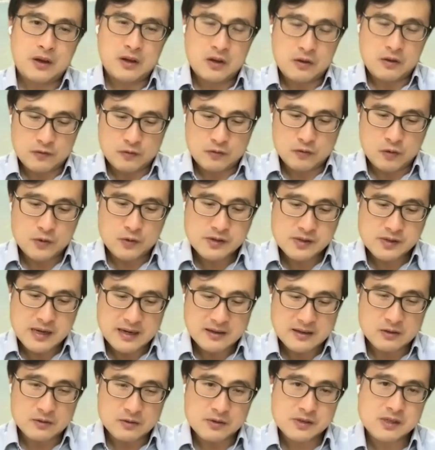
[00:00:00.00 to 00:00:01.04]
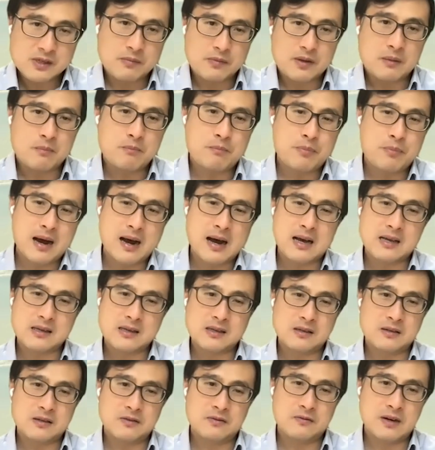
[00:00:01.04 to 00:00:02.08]
we think of growth cycle as something
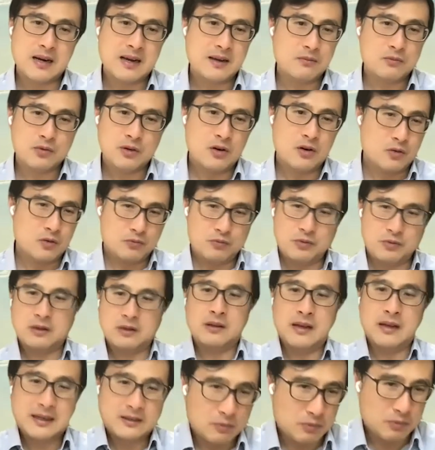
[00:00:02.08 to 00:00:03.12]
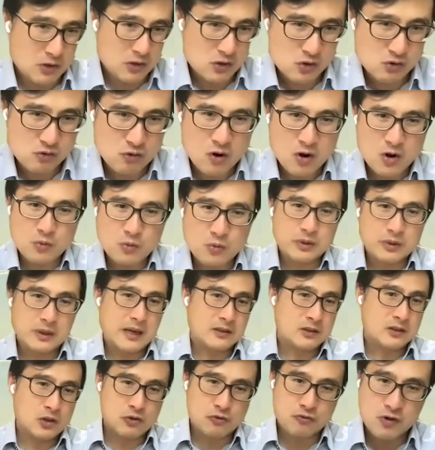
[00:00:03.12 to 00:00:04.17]
positive, right? We'd like to be strong,
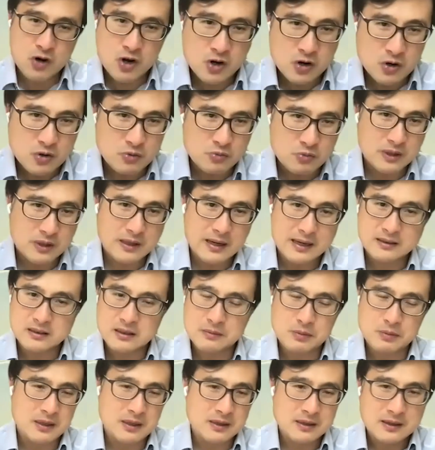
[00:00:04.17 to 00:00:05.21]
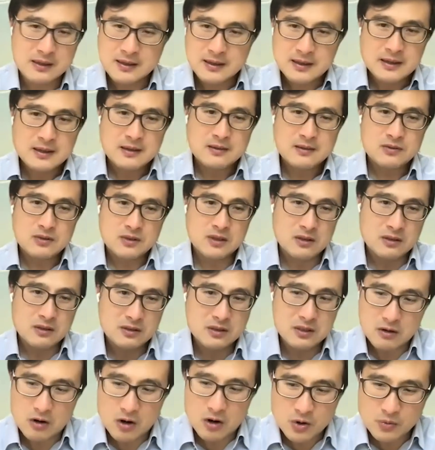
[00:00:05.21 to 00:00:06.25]
we like to grow, we like to be
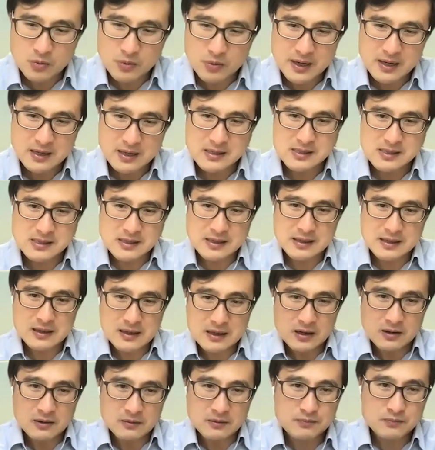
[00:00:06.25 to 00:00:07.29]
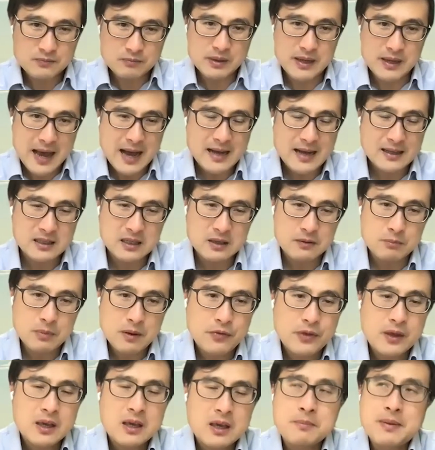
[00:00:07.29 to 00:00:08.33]
to always, you know, be
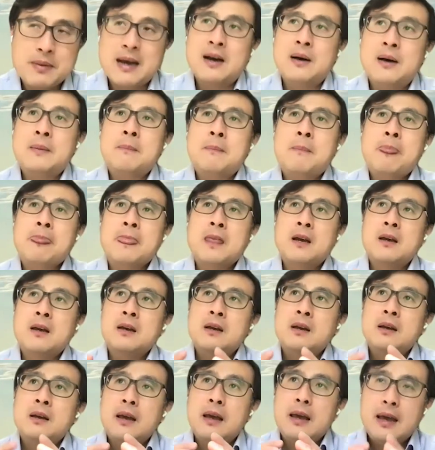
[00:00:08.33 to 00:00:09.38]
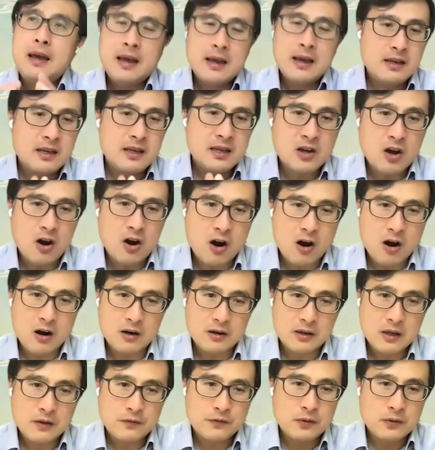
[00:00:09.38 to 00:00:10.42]
active. But think about any
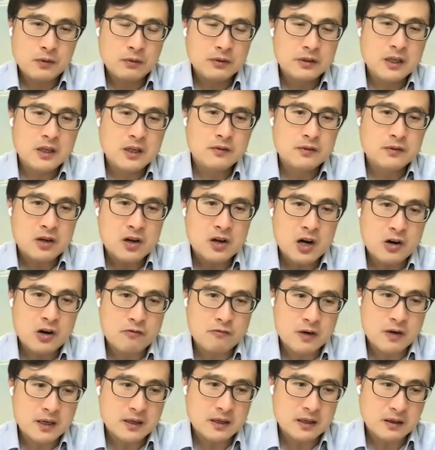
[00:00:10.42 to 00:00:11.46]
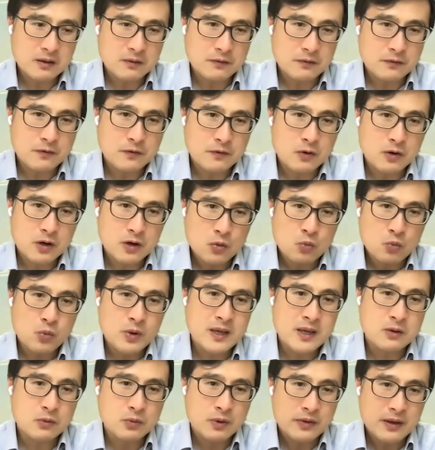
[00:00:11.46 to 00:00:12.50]
car. If you leave the car running for a
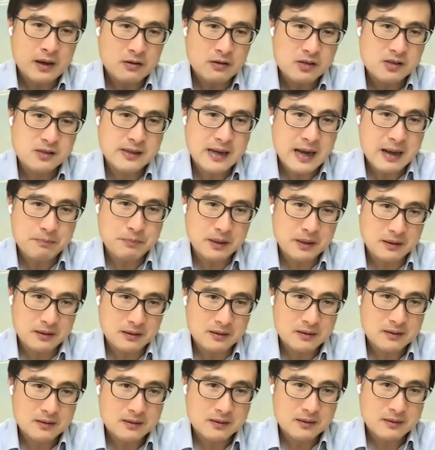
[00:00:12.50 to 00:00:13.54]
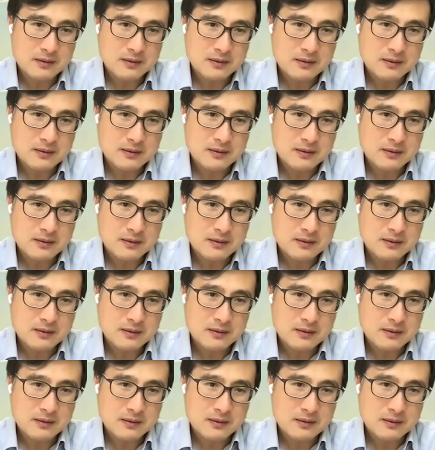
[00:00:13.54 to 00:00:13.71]
week without stopping,